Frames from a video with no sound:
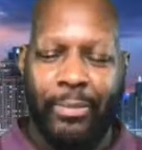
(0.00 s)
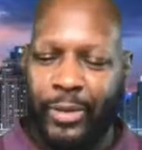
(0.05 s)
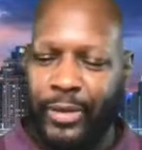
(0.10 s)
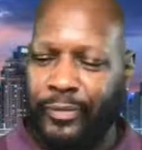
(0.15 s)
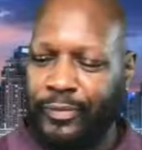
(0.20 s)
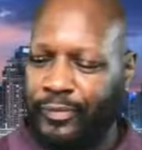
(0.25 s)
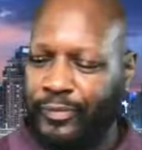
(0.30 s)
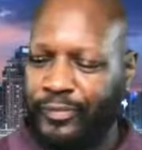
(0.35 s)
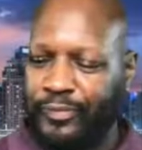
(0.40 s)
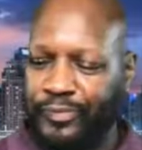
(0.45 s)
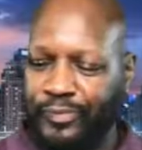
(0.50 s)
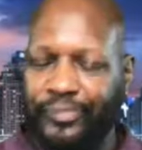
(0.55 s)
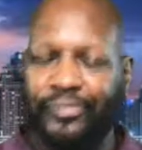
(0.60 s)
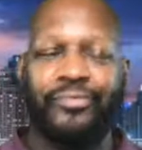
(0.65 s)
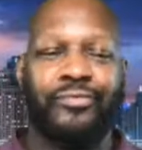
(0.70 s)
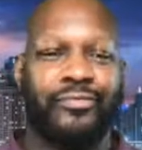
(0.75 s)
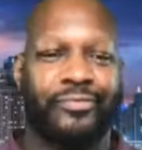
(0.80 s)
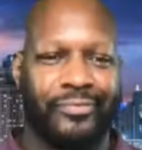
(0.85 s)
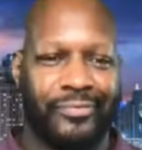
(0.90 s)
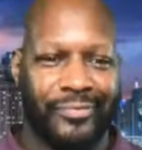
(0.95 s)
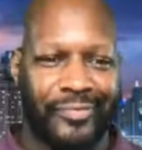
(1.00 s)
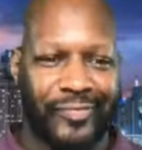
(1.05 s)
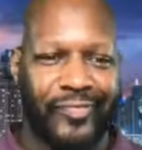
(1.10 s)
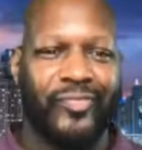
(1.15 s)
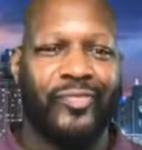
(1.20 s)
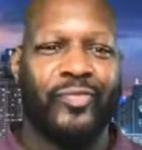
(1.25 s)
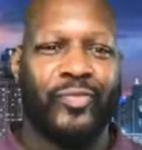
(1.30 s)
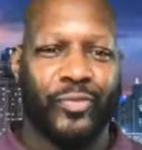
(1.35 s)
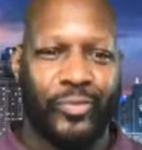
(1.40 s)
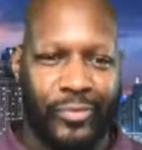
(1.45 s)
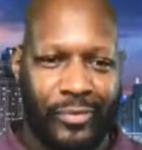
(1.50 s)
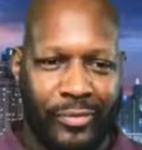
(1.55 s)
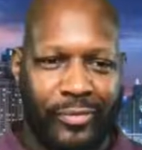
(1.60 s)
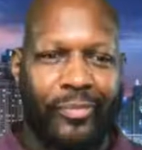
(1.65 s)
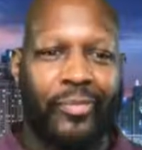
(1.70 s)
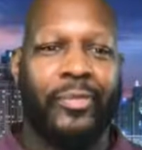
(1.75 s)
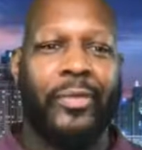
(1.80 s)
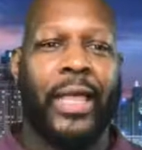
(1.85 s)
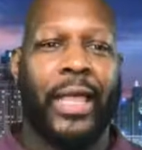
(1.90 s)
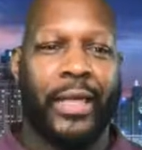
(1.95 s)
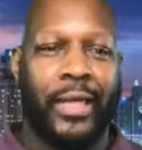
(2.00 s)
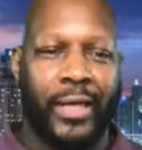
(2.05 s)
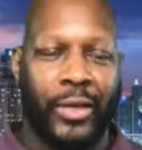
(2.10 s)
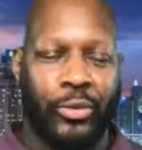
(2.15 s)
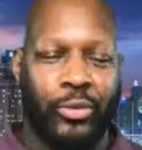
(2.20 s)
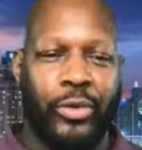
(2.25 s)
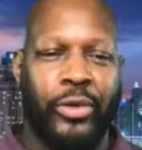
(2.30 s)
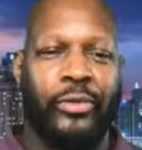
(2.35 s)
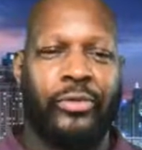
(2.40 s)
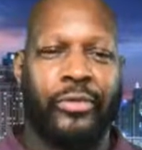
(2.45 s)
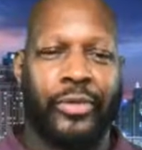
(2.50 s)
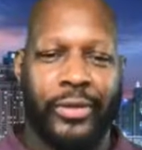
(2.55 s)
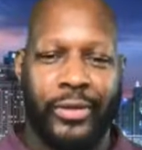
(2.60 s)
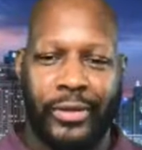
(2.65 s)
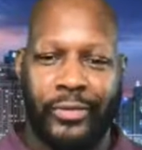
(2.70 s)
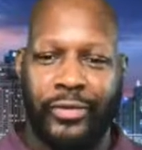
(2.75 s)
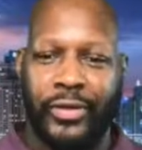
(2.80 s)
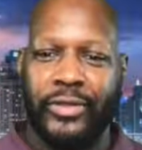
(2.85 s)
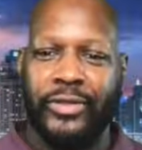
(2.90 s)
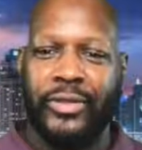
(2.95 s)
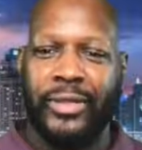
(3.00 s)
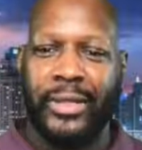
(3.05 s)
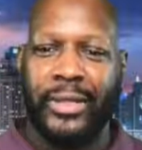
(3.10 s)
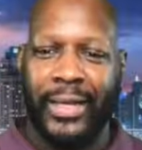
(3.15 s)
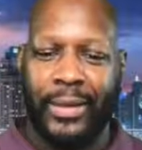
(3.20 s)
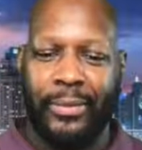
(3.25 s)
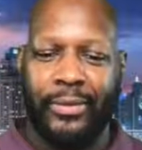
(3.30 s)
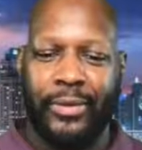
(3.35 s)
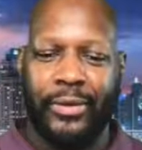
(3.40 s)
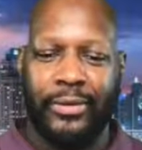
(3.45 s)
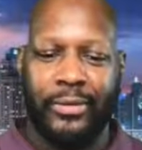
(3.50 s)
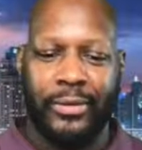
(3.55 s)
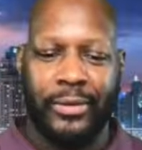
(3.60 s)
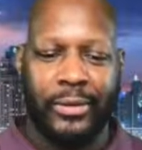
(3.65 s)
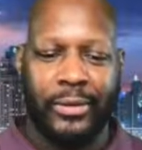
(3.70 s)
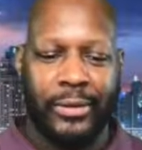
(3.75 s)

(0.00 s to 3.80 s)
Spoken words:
there. It'll eventually happen. So, yeah,